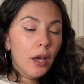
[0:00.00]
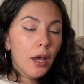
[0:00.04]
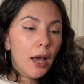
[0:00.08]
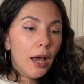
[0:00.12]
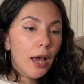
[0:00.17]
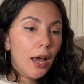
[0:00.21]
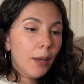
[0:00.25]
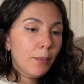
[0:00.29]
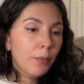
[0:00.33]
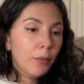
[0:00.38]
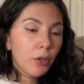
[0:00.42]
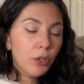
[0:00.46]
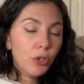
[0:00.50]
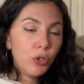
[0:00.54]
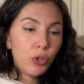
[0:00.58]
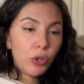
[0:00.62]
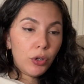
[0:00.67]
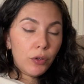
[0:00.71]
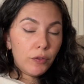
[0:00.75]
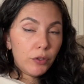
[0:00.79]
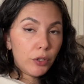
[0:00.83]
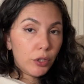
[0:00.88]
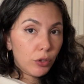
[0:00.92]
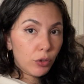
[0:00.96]
I'm not sure
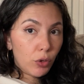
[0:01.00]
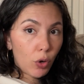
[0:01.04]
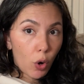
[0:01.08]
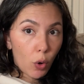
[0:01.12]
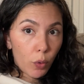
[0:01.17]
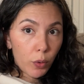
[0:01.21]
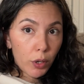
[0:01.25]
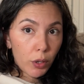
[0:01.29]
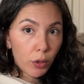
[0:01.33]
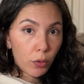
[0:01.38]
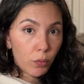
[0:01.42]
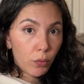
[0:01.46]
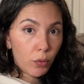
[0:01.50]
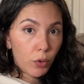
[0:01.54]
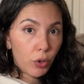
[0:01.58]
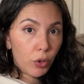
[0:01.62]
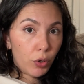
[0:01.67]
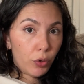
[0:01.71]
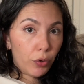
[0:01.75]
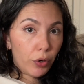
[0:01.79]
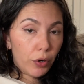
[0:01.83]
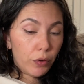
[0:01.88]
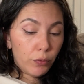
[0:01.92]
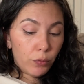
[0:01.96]
if she's going through
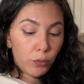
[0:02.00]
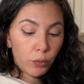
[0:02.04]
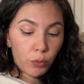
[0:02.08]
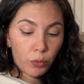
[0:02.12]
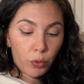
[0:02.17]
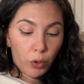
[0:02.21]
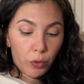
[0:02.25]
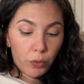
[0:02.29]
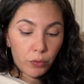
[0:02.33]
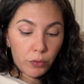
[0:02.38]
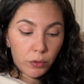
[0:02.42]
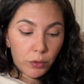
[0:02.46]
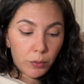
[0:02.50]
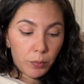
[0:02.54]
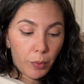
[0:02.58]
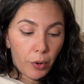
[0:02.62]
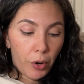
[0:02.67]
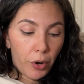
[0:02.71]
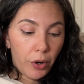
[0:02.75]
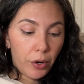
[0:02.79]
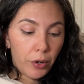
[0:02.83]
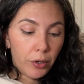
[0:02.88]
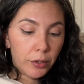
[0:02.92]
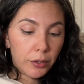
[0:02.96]
a growth
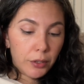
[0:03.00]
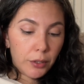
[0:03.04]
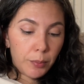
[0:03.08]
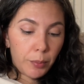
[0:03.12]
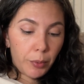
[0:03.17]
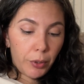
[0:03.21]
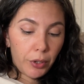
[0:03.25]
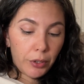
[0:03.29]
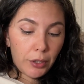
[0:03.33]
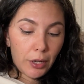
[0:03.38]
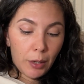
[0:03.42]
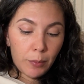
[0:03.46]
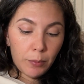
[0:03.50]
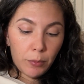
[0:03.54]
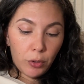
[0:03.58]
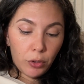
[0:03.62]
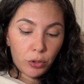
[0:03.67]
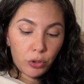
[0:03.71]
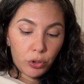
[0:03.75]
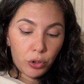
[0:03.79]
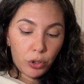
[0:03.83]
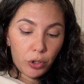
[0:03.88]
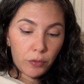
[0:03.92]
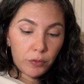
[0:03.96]
spurt. I'm not
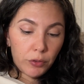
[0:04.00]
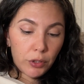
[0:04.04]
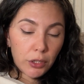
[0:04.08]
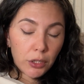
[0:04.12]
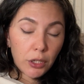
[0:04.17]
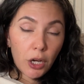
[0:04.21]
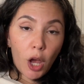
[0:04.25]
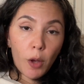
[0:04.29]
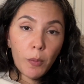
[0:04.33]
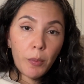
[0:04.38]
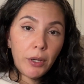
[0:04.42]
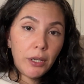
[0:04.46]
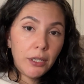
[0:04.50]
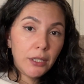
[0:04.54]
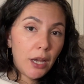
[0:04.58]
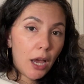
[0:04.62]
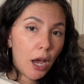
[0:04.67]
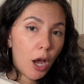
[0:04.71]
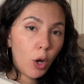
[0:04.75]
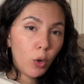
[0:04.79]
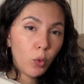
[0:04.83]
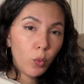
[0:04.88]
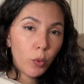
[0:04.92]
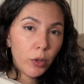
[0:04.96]
sure if she's coming
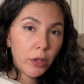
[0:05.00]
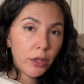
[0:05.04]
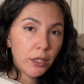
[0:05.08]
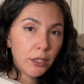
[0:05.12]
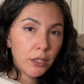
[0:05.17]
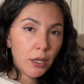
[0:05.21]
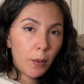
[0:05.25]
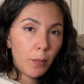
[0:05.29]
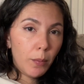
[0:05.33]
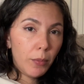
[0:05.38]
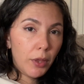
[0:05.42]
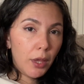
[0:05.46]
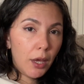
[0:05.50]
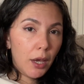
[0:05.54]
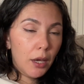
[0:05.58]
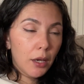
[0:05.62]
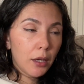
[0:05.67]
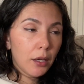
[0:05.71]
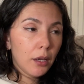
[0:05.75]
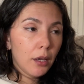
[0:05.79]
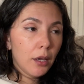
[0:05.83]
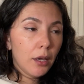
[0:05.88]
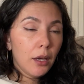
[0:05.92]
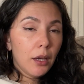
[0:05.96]
down with
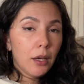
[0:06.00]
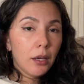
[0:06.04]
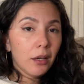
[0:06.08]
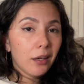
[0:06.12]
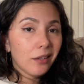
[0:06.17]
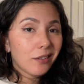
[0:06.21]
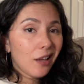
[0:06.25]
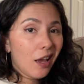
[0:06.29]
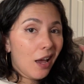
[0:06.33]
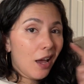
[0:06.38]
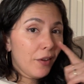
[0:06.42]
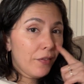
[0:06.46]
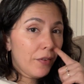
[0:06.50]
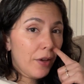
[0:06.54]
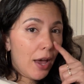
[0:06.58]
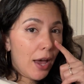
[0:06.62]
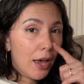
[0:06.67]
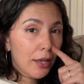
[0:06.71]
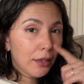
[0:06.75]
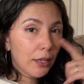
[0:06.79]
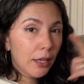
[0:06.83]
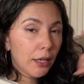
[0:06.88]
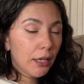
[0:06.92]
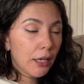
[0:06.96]
something, because I've
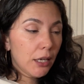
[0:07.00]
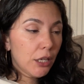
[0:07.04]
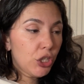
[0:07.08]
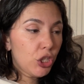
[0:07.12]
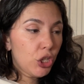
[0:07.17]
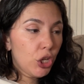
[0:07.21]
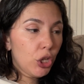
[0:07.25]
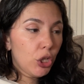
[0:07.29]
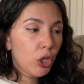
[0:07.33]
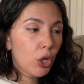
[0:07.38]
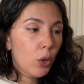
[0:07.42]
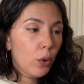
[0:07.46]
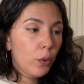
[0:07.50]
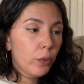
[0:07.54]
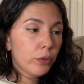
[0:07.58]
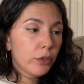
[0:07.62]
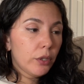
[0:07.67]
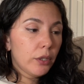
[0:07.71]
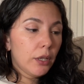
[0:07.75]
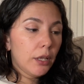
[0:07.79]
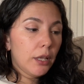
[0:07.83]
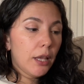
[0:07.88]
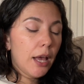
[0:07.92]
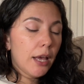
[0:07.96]
had like itchy nose
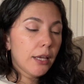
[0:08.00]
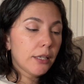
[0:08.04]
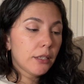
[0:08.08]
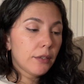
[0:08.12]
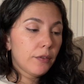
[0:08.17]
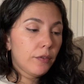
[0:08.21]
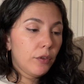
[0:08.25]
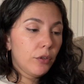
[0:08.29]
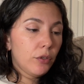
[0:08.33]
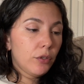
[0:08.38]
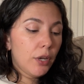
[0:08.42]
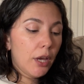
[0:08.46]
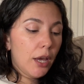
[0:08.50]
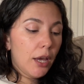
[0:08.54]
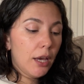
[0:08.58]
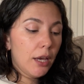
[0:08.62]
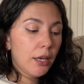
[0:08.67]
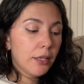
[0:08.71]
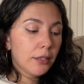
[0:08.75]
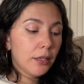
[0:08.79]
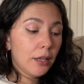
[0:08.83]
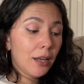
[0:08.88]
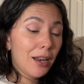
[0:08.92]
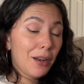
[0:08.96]
in the last few
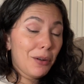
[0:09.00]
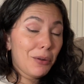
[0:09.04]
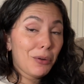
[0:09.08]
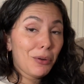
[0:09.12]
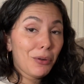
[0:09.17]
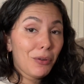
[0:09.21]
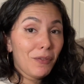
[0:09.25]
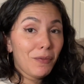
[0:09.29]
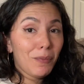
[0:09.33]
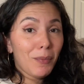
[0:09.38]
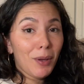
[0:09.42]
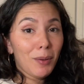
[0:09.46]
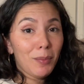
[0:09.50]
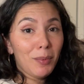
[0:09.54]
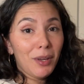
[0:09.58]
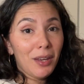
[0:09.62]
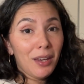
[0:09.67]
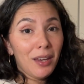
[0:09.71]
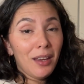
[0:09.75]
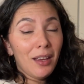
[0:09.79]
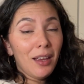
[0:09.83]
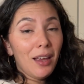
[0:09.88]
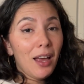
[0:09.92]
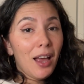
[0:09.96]
days, and I don't know if maybe
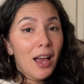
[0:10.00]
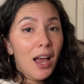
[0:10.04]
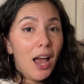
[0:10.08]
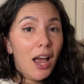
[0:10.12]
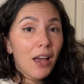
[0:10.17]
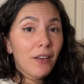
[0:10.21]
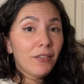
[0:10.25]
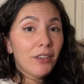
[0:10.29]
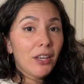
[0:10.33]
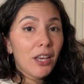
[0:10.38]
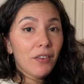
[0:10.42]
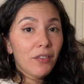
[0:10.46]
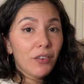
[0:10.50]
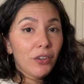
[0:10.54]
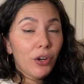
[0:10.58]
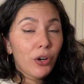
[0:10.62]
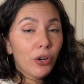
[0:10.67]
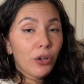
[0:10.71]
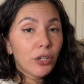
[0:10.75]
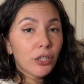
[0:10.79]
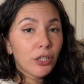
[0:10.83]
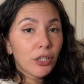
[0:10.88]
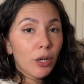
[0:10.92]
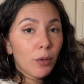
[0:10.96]
I've given
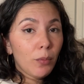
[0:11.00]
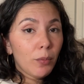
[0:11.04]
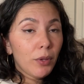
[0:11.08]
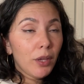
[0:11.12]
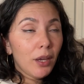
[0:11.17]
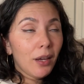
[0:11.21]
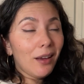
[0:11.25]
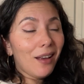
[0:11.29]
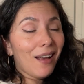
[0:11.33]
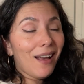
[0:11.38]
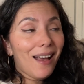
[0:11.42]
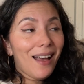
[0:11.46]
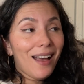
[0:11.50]
her something.